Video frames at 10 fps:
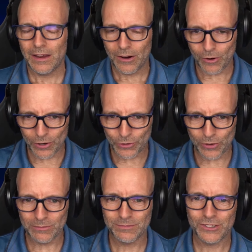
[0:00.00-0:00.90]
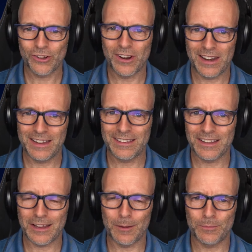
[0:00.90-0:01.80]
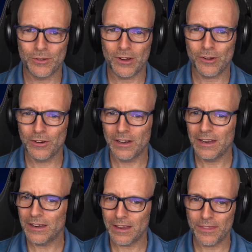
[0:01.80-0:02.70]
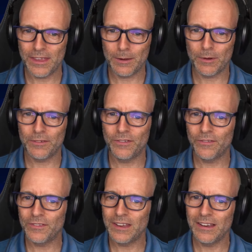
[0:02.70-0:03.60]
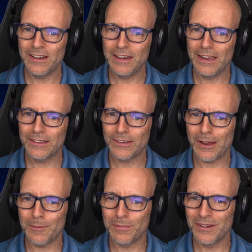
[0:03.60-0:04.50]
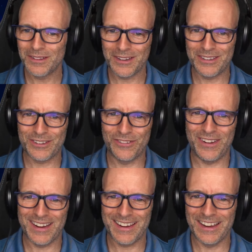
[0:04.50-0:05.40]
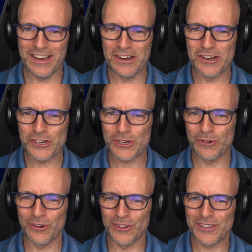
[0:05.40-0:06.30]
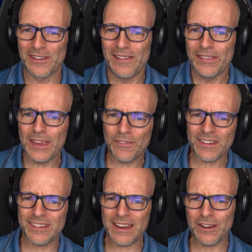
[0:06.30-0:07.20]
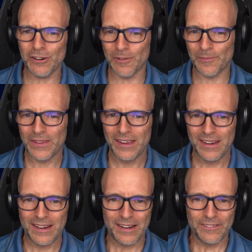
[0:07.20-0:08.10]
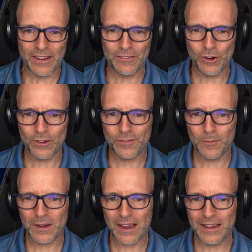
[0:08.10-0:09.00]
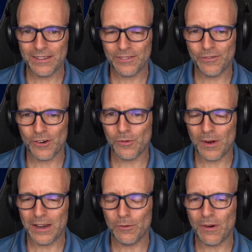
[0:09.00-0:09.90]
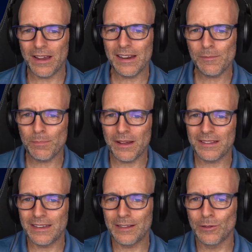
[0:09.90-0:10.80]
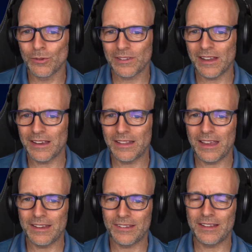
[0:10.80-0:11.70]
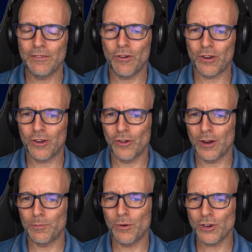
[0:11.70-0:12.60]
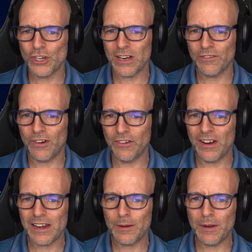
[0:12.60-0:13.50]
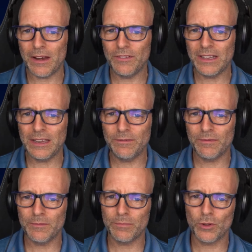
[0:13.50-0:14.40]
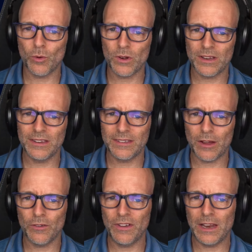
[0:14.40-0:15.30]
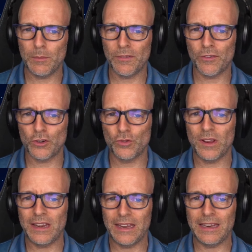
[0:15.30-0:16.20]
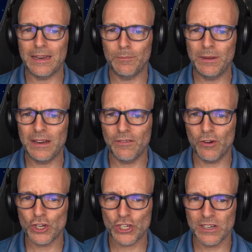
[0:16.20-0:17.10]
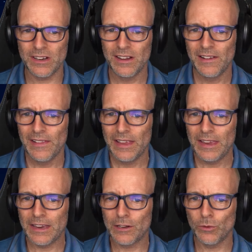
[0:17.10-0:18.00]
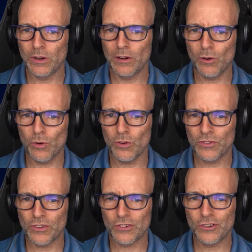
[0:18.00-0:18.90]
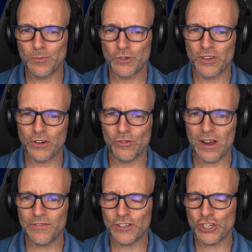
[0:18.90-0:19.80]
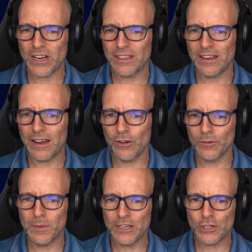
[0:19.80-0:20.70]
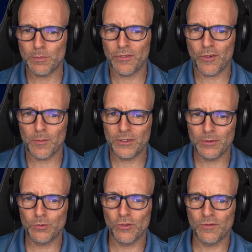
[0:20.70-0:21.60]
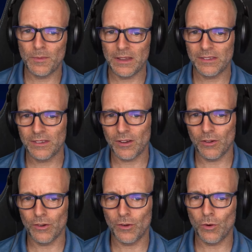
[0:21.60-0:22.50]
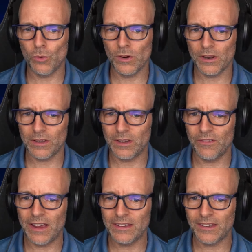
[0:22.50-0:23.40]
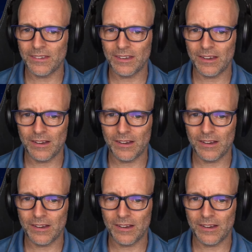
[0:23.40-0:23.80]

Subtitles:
Also, gonna link that up. So I'm gonna link, I think, about 50 links up this week in the show notes. DFS Neo. We haven't heard from the guys for quite a while, but it looks like they are still working on a project. Very welcome. Every DEF token is now available for trading in the beta version, including logos, description, and graphs. Check that out. Major performance improvements on older devices